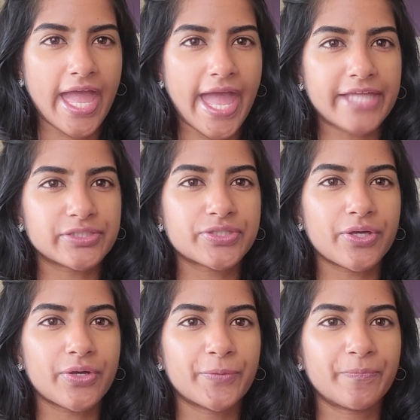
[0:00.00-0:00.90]
And
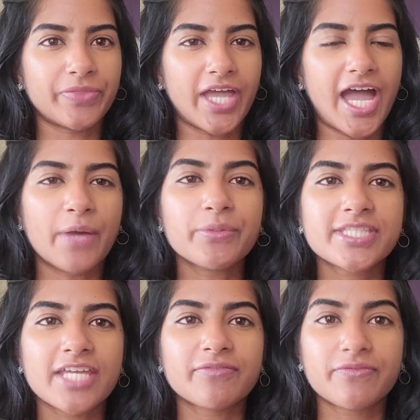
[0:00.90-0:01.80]
so I would
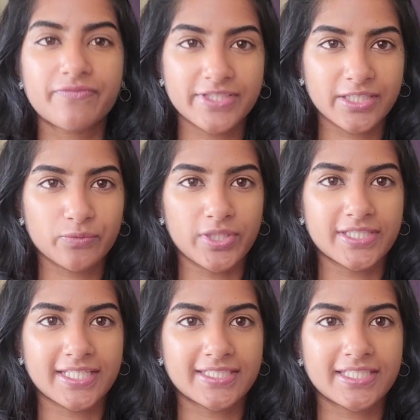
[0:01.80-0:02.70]
say for Physics
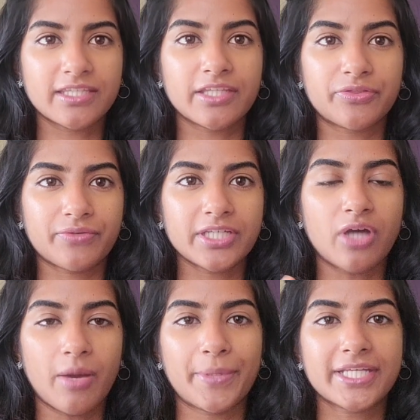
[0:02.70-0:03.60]
160, the 3
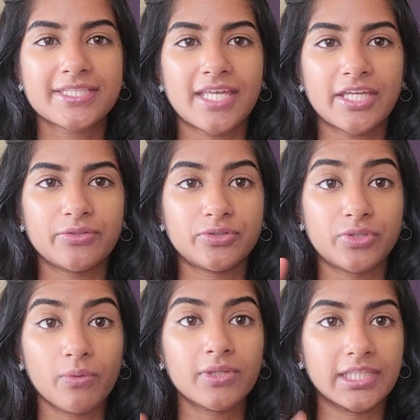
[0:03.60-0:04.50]
topics that you
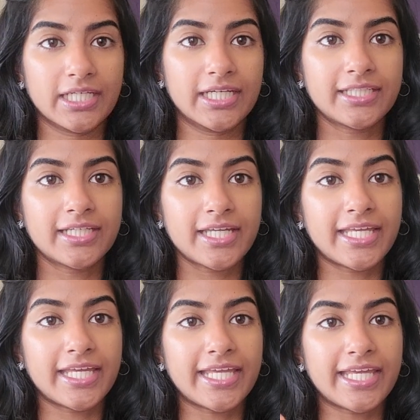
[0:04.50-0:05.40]
don't learn
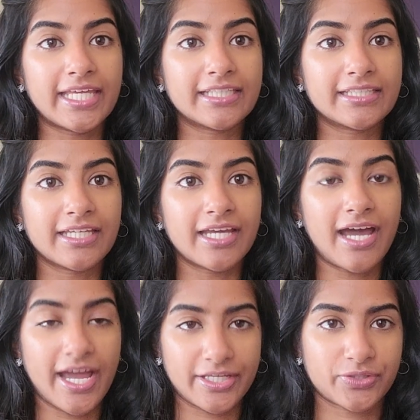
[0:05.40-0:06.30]
in
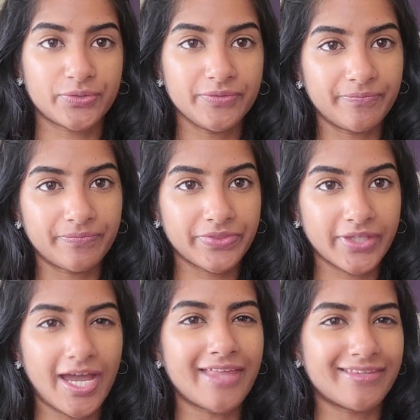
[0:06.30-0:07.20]
high school
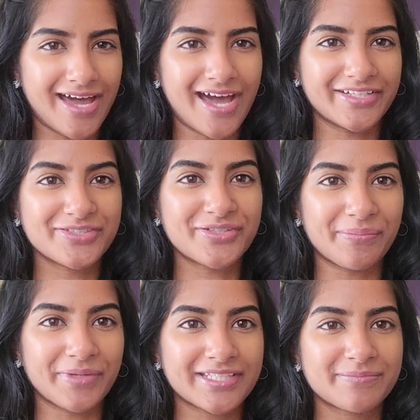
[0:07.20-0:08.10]
are the hardest
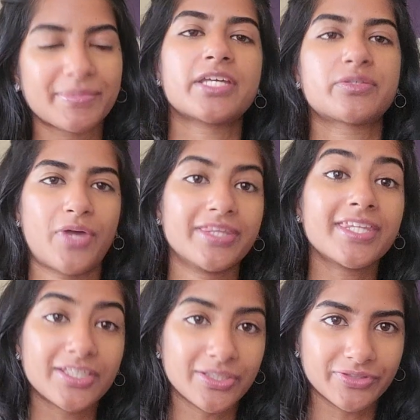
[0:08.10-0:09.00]
topics, because 1,
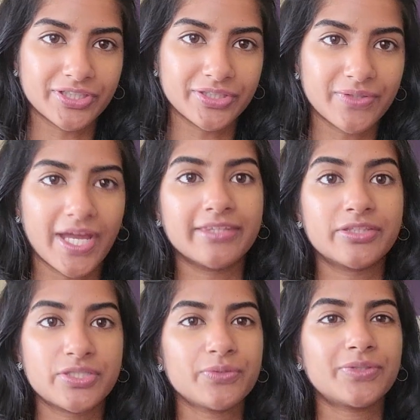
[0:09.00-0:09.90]
they're new to you, and
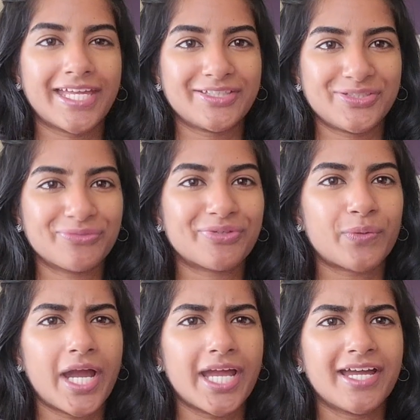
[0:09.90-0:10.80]
2, they do
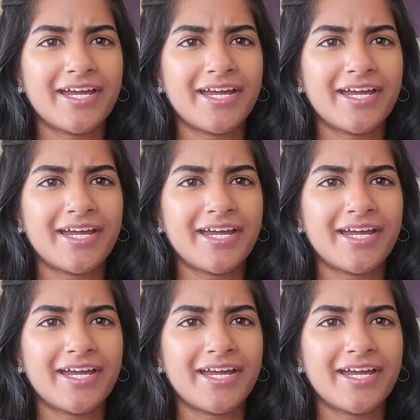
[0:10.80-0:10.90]
require